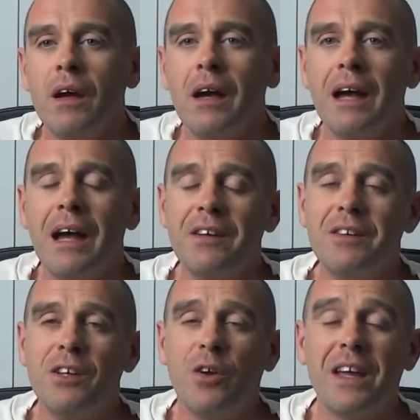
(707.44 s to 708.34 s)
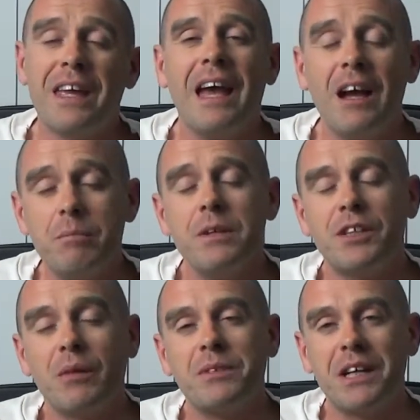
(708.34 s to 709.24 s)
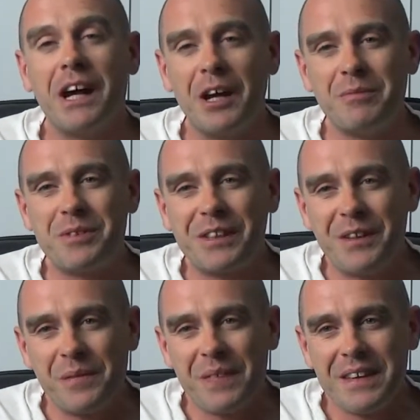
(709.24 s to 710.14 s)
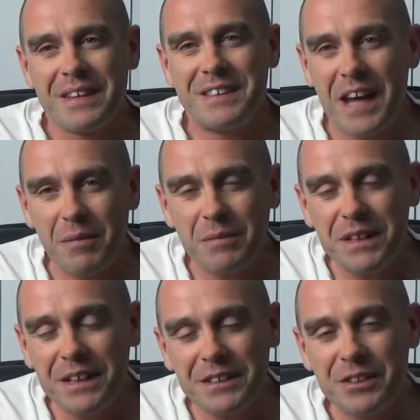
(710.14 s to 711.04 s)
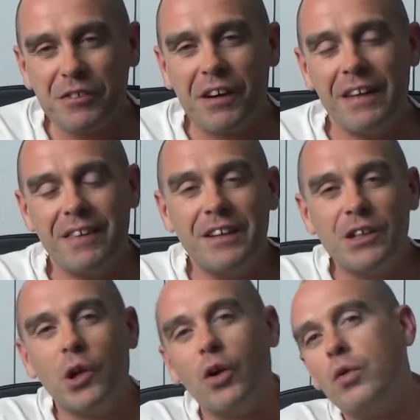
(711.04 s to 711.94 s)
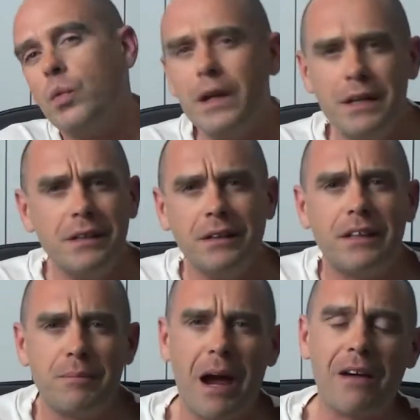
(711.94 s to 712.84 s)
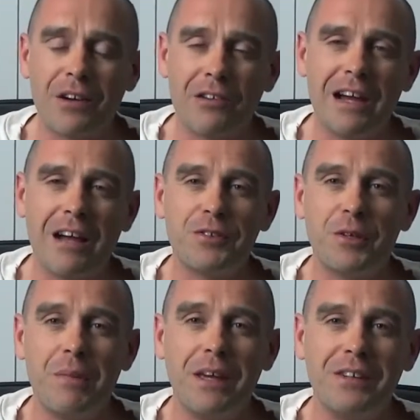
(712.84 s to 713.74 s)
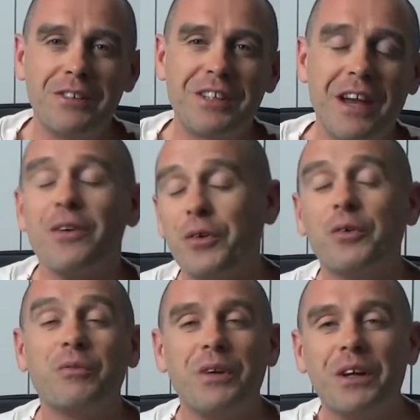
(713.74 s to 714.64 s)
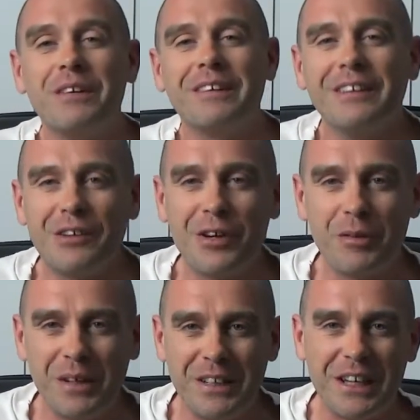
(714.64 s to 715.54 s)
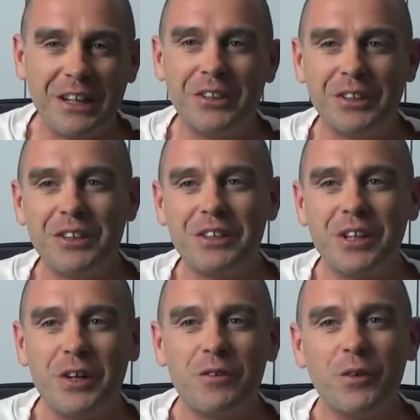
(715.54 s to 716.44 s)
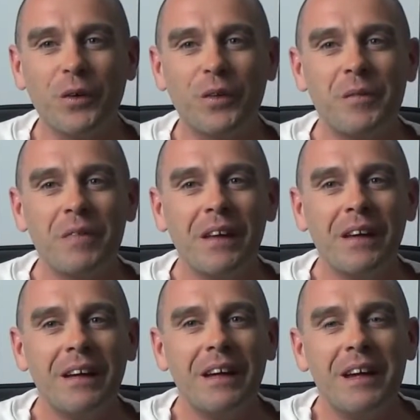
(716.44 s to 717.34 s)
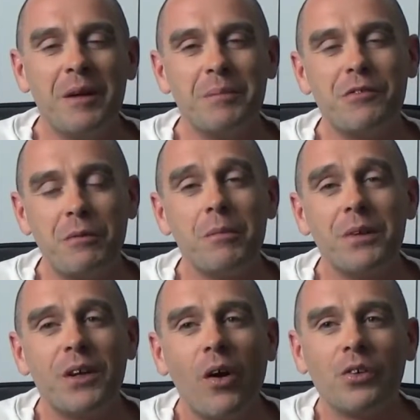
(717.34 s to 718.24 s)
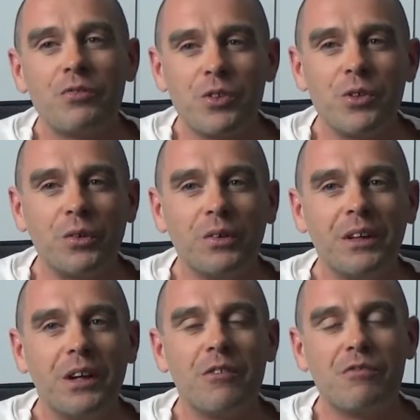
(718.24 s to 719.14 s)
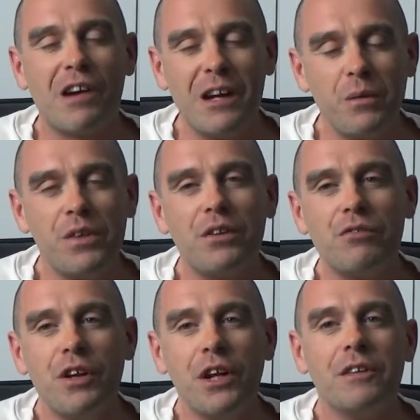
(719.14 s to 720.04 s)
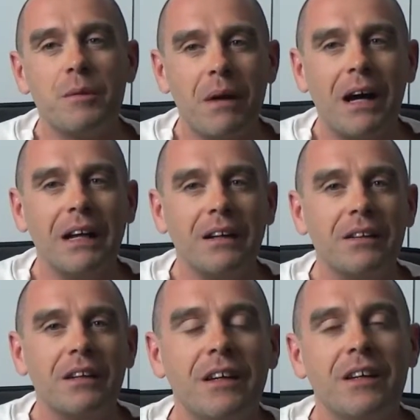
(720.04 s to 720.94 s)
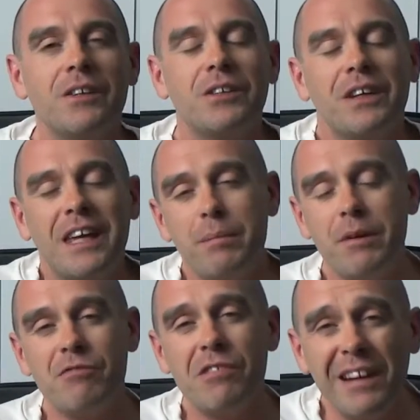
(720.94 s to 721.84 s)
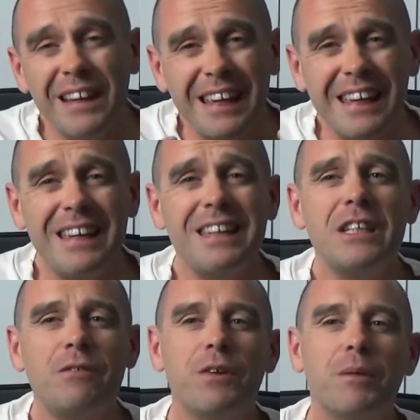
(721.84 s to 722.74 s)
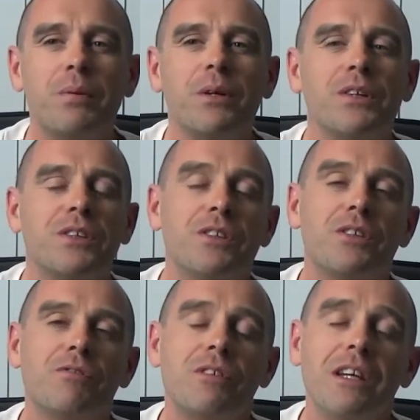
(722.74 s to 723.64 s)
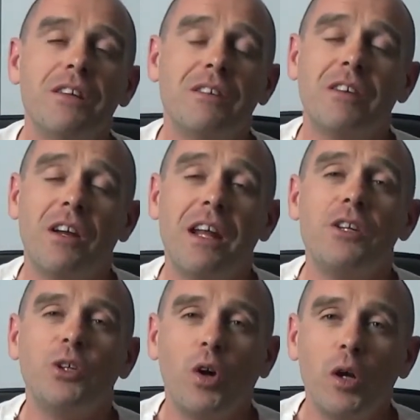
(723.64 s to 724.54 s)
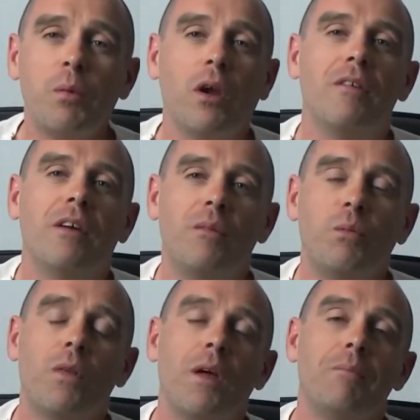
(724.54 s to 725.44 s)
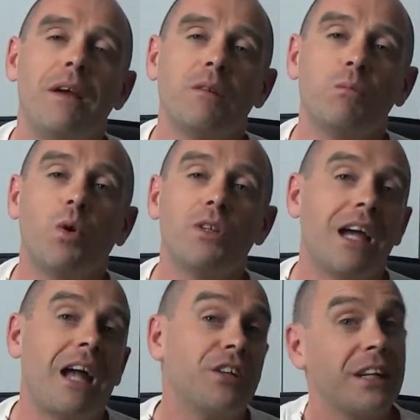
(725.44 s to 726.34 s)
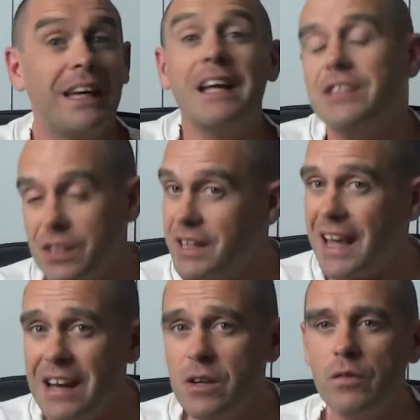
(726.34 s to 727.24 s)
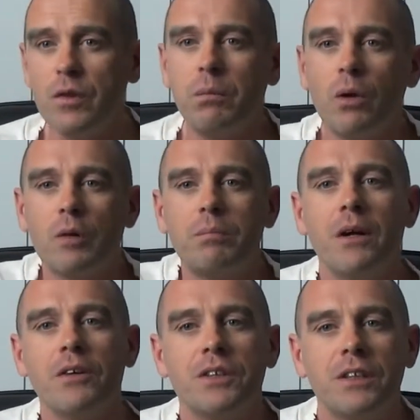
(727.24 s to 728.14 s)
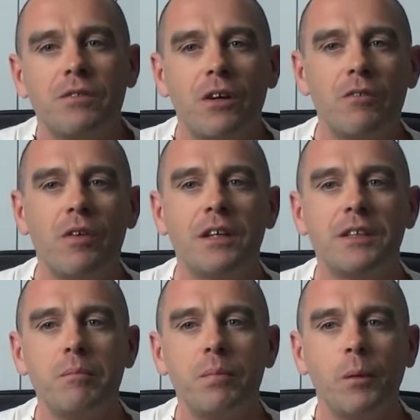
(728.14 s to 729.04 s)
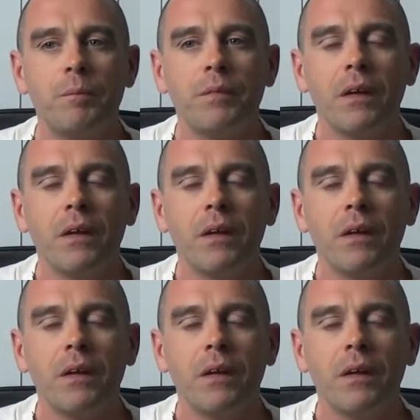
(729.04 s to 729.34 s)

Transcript: And it can be sometimes tempting to write these long-winded paragraphs that make you sound all incredibly intelligent and so forth. But remember the golden rule, write with your reader in mind. So keep it really easy for the person to read and enjoyable and make them want to actually get to the end of the blog post. It's very, very simple.